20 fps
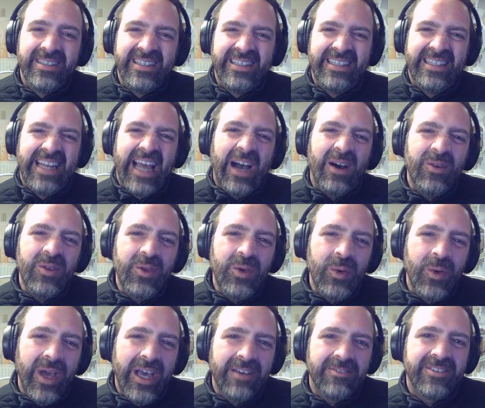now you
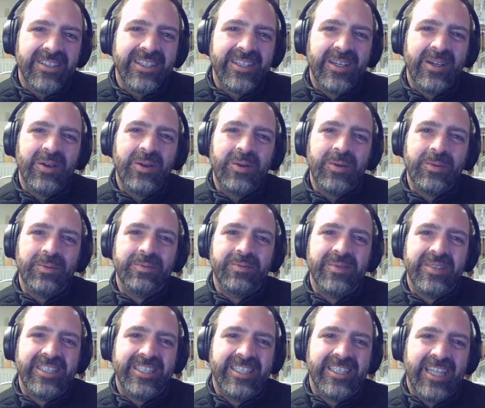have to go
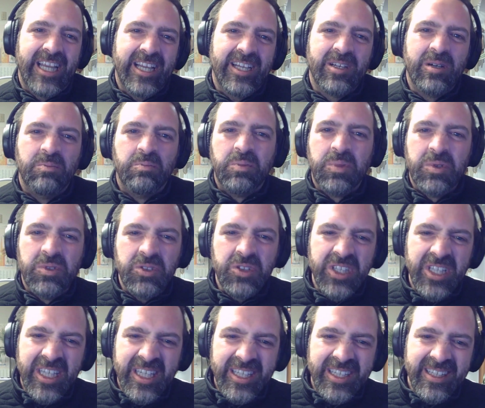check a
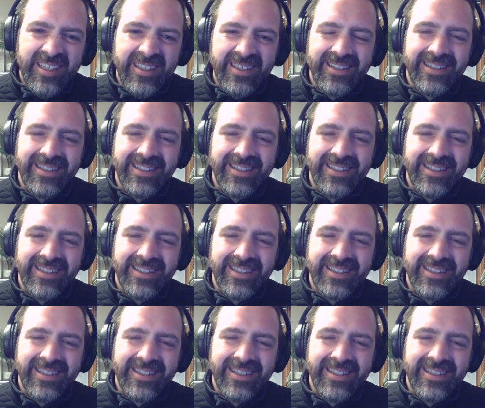Boolean